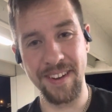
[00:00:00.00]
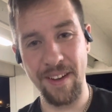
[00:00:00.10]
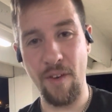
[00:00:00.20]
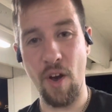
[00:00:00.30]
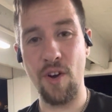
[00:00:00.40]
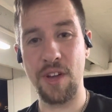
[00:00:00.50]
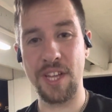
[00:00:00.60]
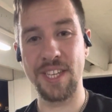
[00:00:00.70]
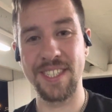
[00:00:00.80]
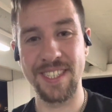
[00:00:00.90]
of all
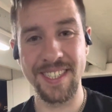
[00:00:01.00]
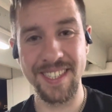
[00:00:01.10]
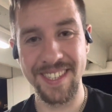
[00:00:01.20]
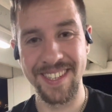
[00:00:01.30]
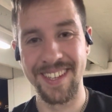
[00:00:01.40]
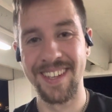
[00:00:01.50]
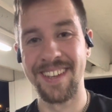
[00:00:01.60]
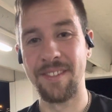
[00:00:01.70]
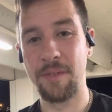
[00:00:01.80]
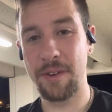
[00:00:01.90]
goods.
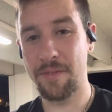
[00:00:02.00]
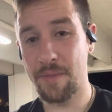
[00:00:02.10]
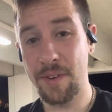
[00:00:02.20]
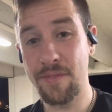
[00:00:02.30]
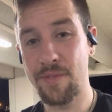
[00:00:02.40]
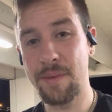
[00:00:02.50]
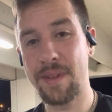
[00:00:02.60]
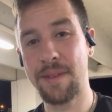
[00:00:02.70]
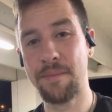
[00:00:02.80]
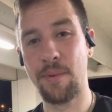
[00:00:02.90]
What have we been
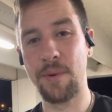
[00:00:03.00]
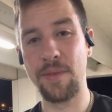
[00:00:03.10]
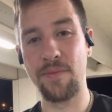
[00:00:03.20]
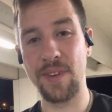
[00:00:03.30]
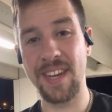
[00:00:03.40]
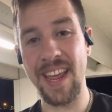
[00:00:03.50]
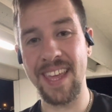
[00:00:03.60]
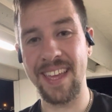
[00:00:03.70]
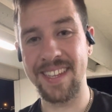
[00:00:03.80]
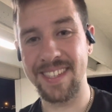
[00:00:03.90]
importing for
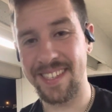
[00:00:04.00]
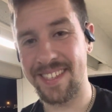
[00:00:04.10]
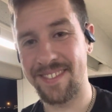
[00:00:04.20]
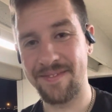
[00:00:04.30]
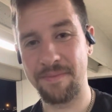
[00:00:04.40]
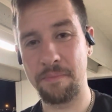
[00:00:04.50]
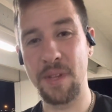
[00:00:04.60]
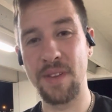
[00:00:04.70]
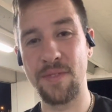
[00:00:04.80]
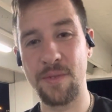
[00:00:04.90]
decades?
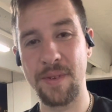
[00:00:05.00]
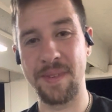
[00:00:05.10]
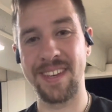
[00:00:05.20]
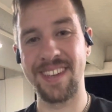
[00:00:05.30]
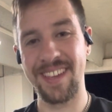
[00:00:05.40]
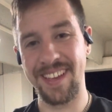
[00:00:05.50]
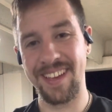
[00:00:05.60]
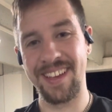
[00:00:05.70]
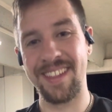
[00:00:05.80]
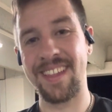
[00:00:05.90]
Beautiful women
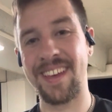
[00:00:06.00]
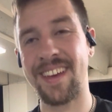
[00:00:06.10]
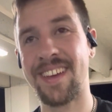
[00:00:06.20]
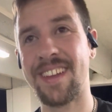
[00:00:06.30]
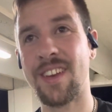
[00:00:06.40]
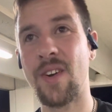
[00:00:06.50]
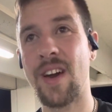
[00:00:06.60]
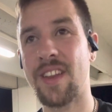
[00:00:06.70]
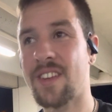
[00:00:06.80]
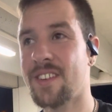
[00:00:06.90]
that know how
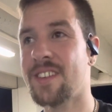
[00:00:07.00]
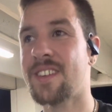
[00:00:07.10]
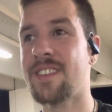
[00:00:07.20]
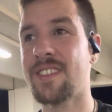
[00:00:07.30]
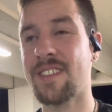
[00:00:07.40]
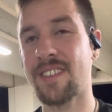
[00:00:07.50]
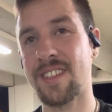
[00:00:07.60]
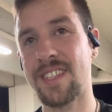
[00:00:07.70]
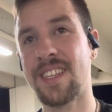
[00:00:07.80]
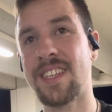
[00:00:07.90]
to cook,
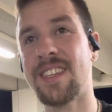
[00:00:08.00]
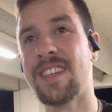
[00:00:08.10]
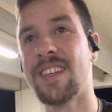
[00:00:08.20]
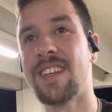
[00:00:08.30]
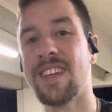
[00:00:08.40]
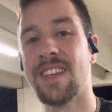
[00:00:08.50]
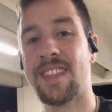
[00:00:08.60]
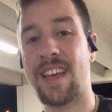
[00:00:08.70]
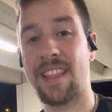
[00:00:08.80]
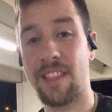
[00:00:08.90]
clean,
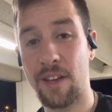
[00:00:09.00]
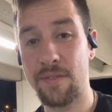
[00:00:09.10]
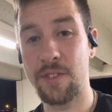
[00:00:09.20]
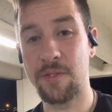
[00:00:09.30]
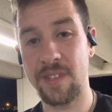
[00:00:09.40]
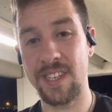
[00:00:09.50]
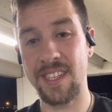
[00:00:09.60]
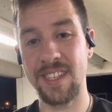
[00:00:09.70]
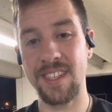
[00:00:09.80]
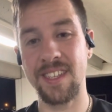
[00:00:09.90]
that love doing
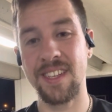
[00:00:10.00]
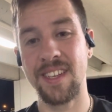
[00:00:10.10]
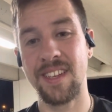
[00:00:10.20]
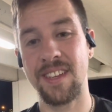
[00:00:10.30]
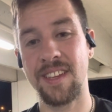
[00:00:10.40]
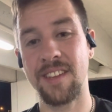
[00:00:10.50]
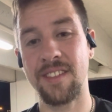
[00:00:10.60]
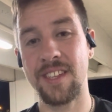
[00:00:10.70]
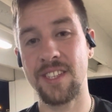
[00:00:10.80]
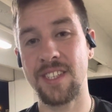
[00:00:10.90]
it. You know,
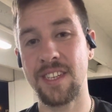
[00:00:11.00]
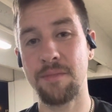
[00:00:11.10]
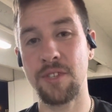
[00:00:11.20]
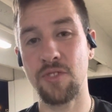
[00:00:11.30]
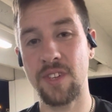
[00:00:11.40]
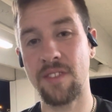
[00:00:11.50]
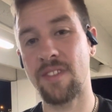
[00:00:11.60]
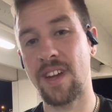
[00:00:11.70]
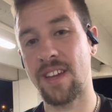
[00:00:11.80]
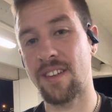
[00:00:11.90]
they just need to be treated right.